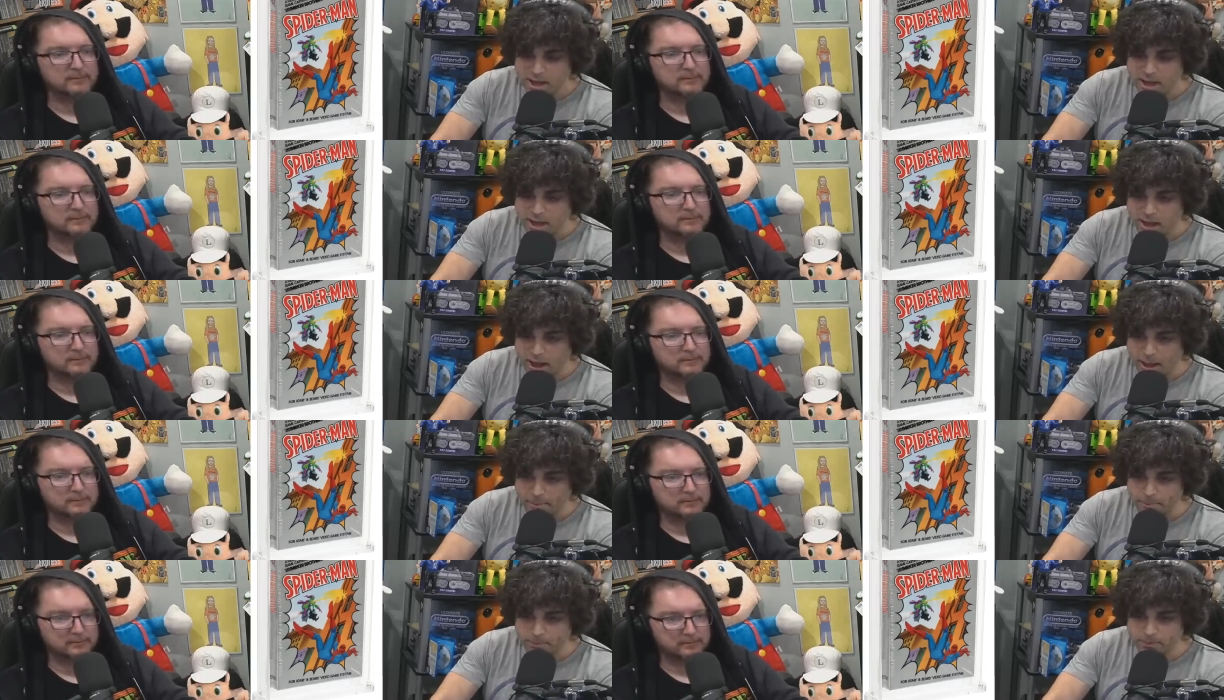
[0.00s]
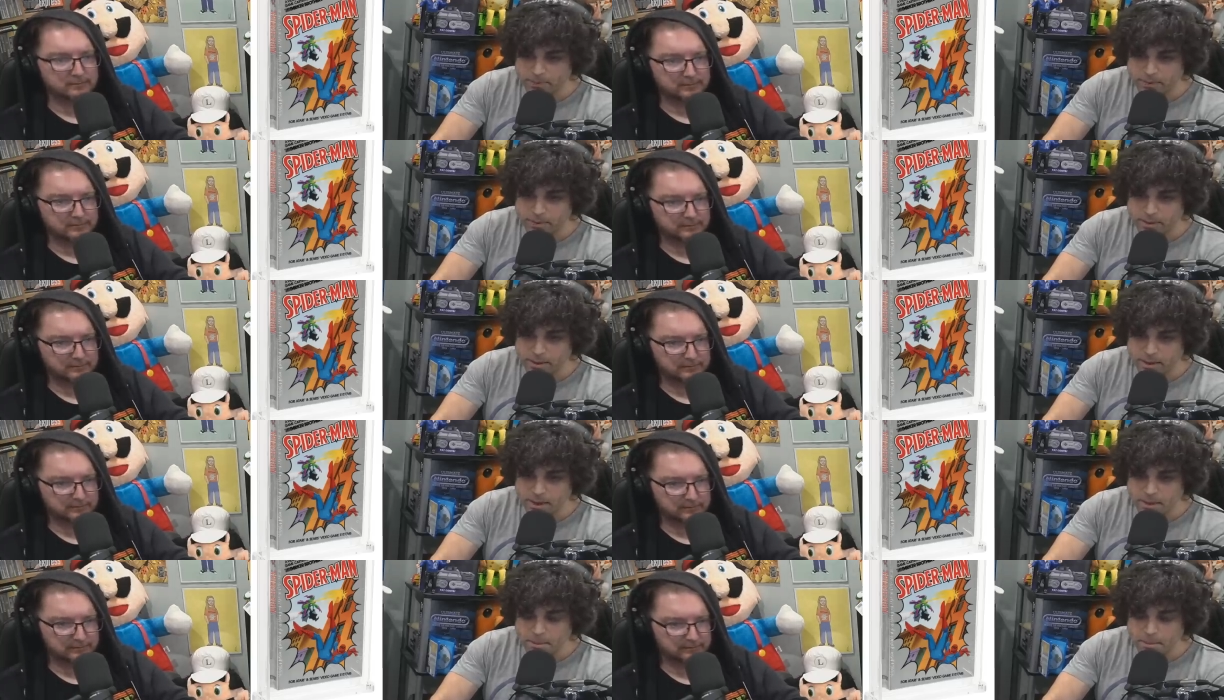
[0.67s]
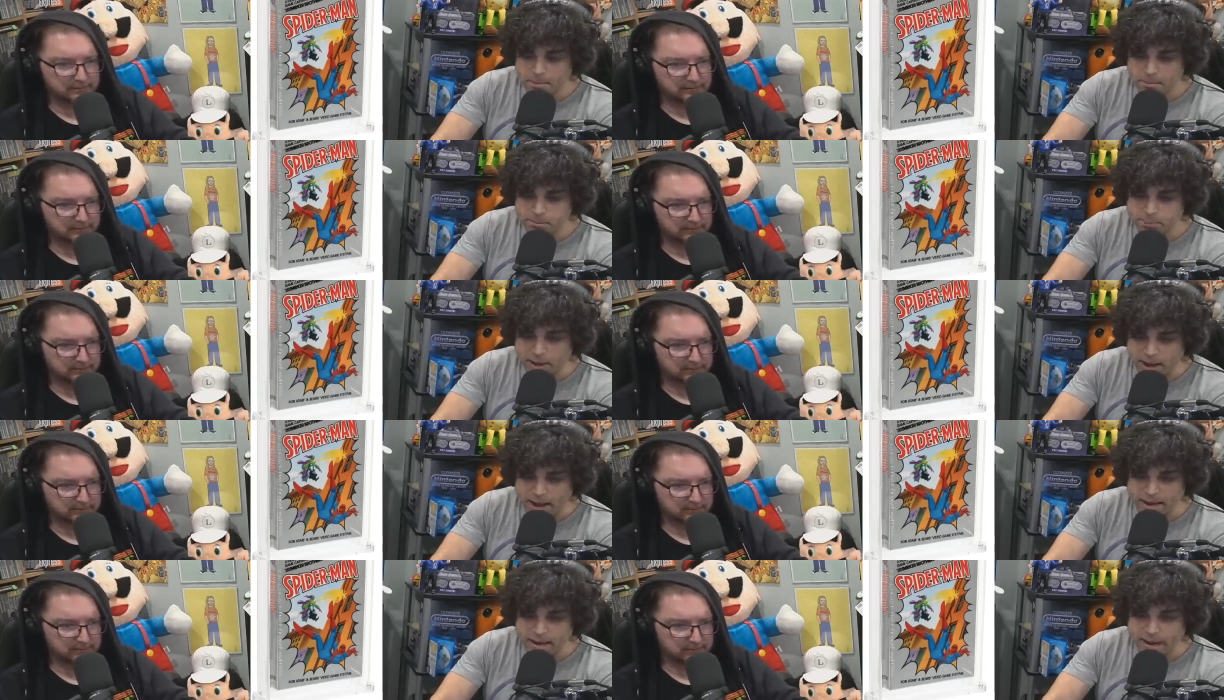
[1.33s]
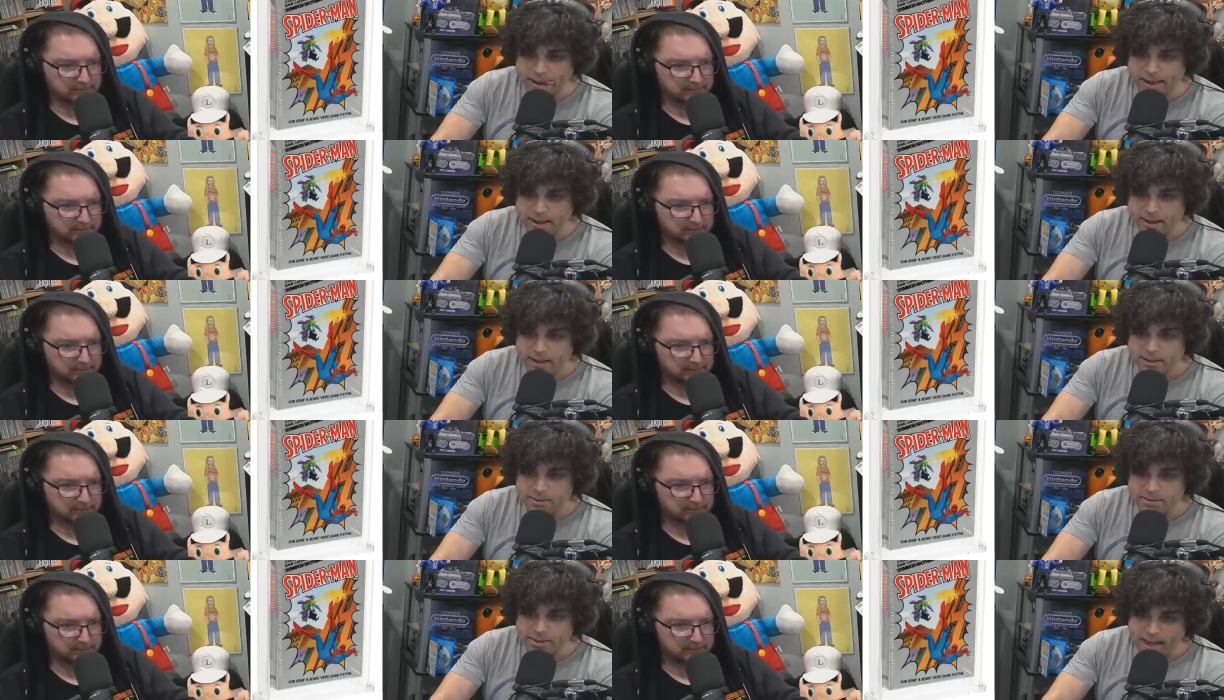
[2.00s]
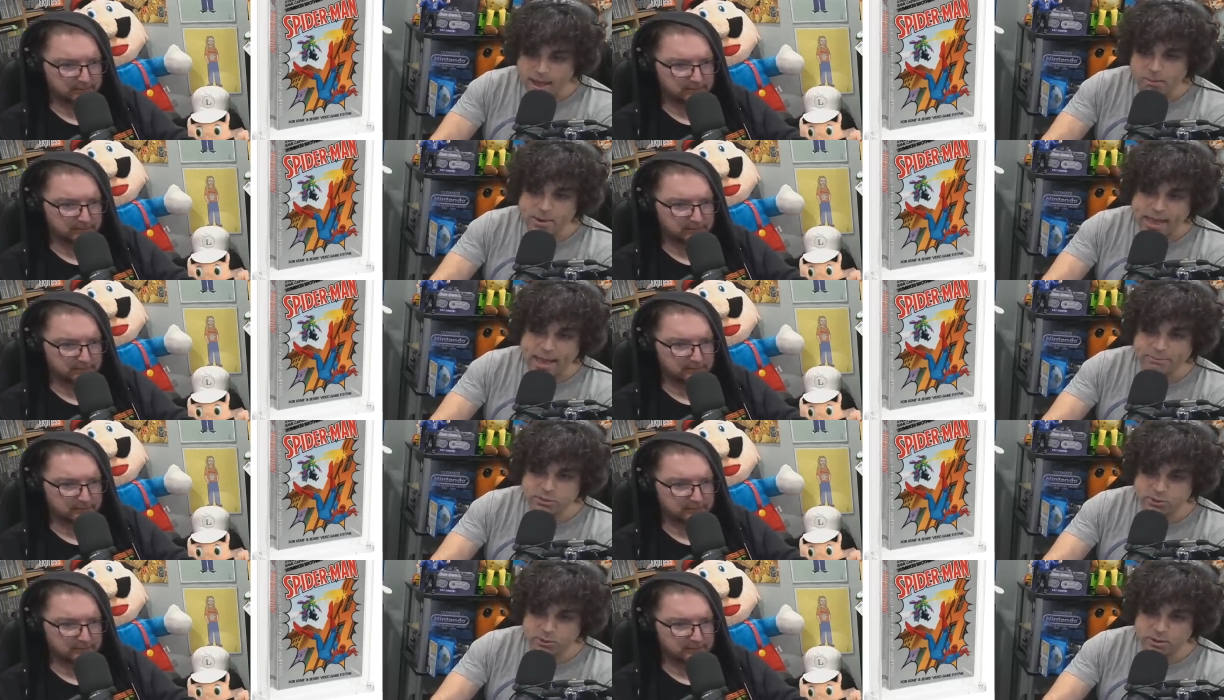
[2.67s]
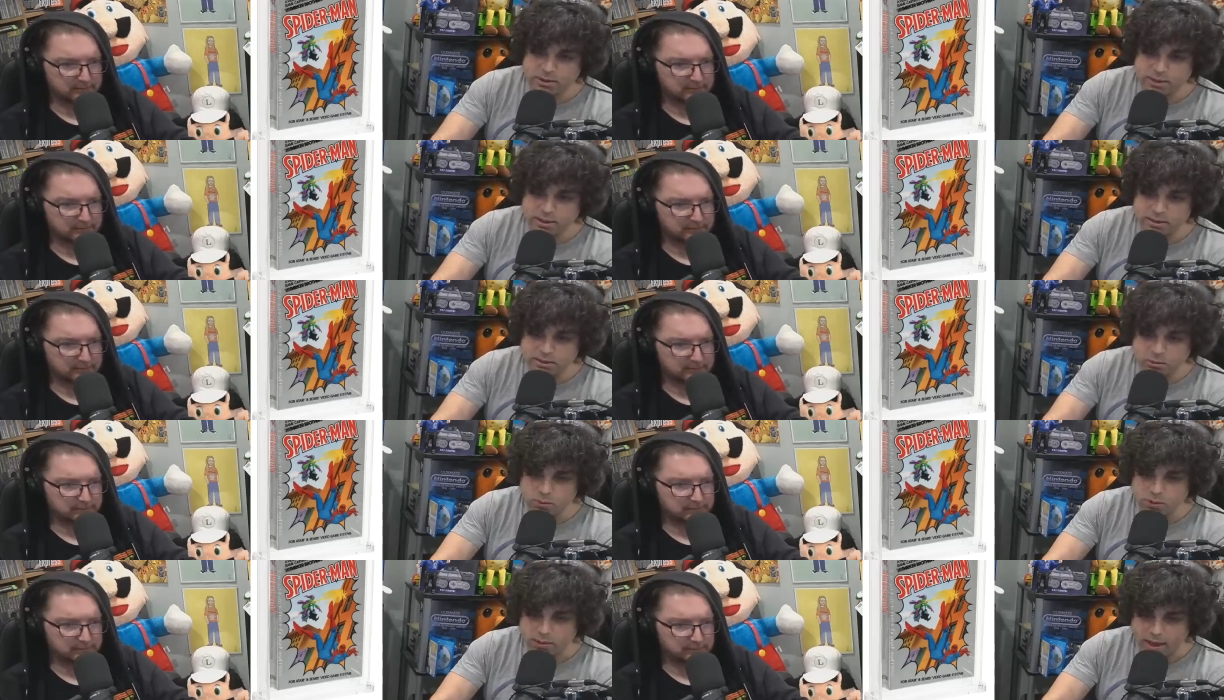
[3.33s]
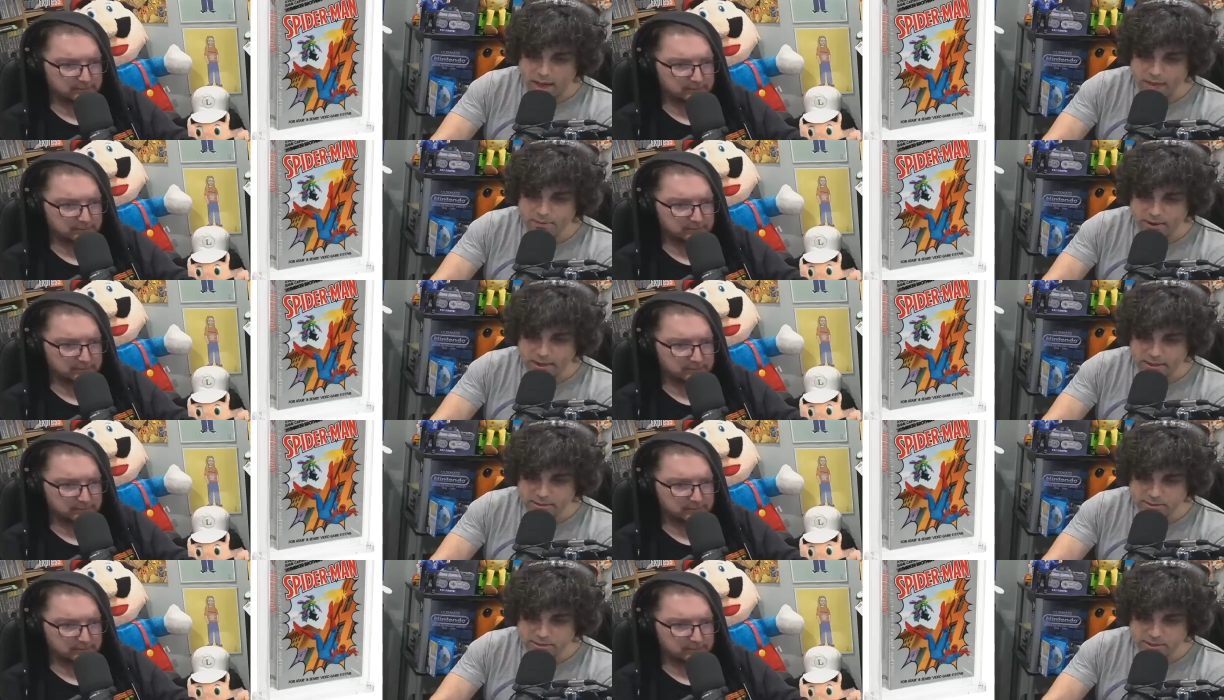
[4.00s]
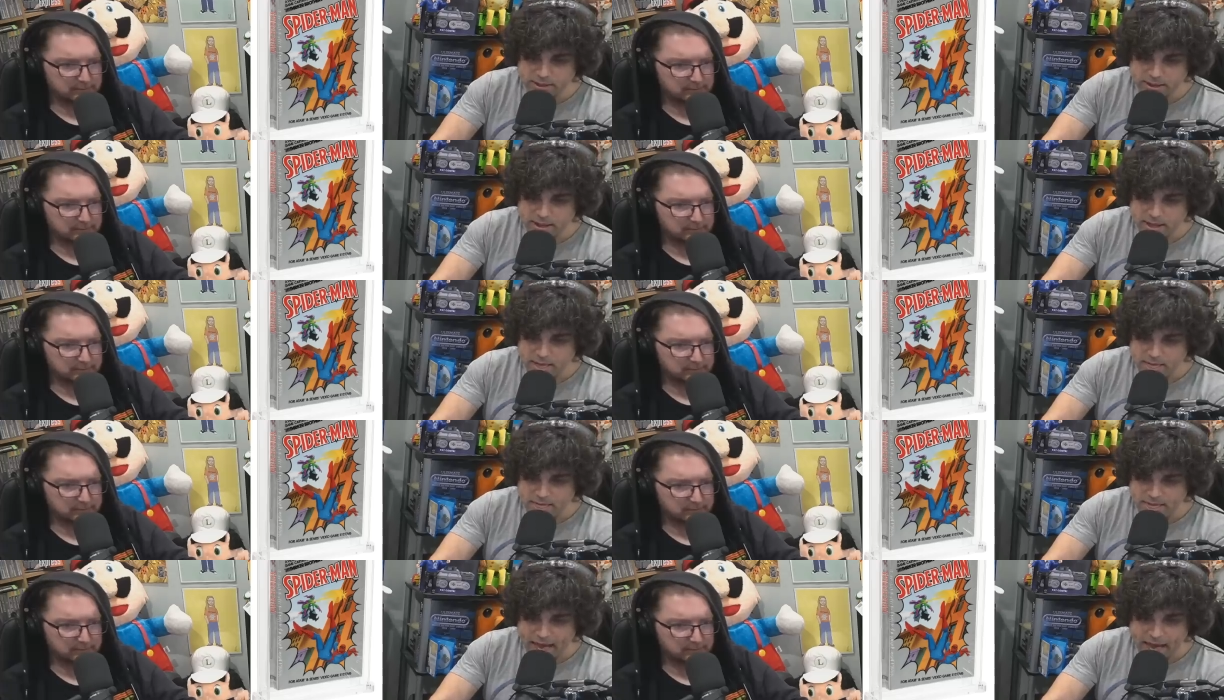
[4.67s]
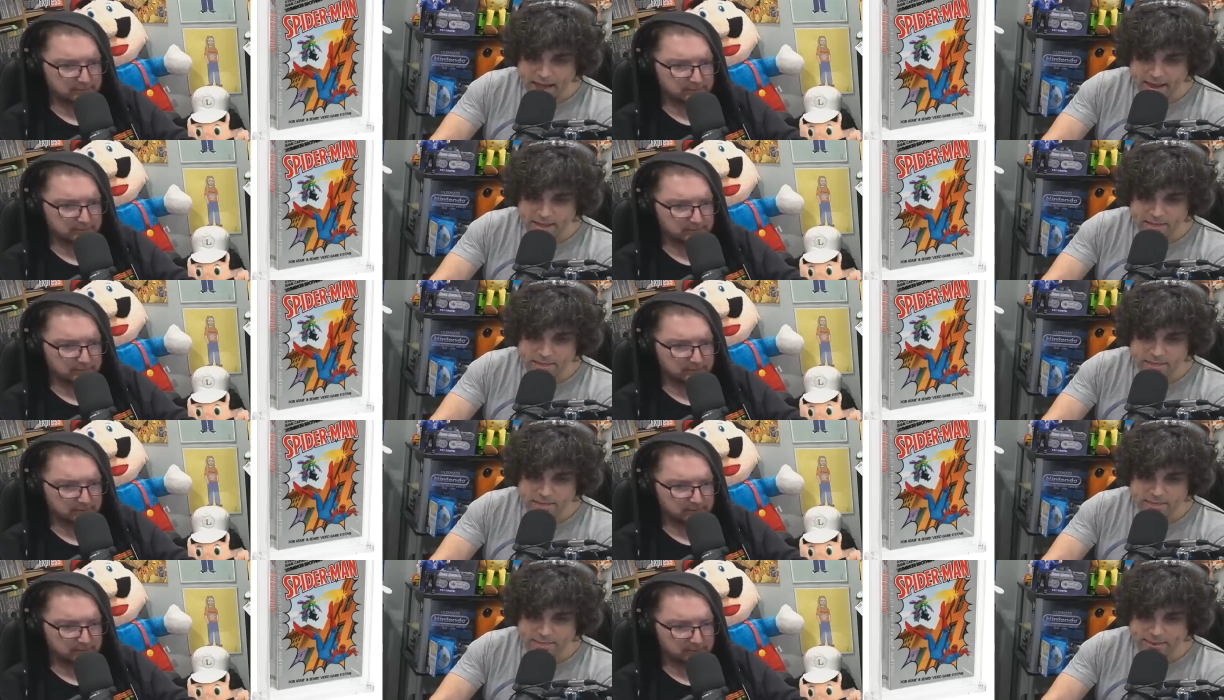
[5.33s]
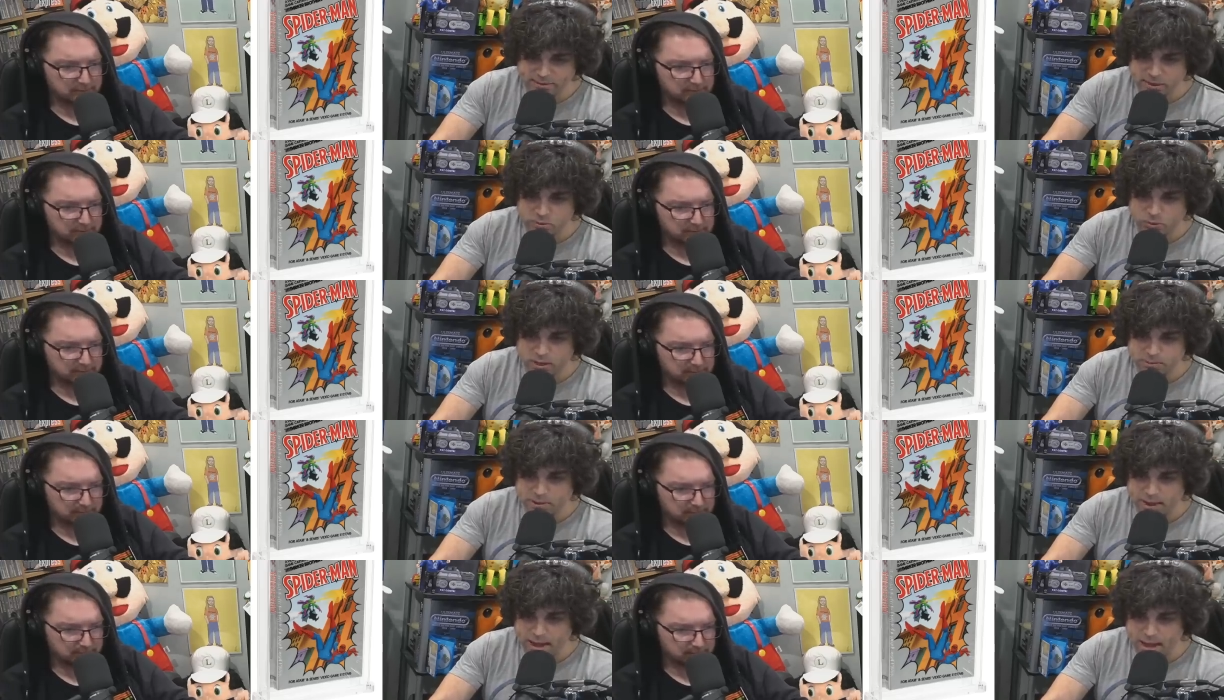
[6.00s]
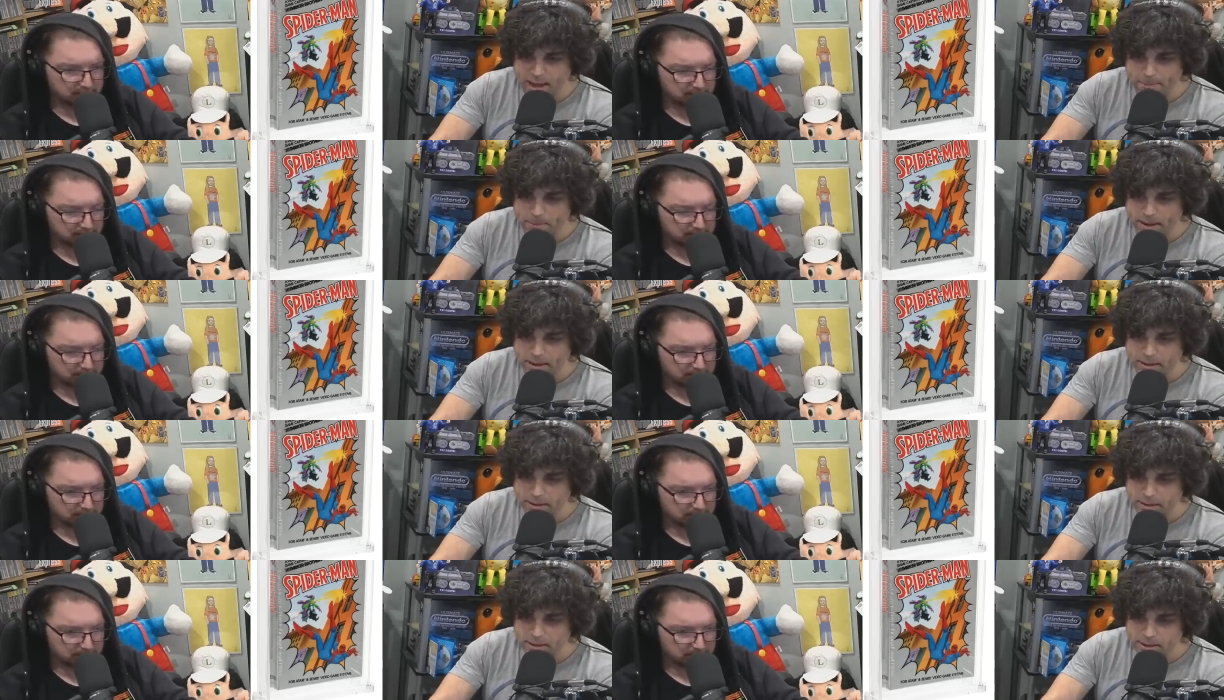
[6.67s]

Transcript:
Speaker 1: Um, but now we have sort of the, the real evidence that this is what's been happening,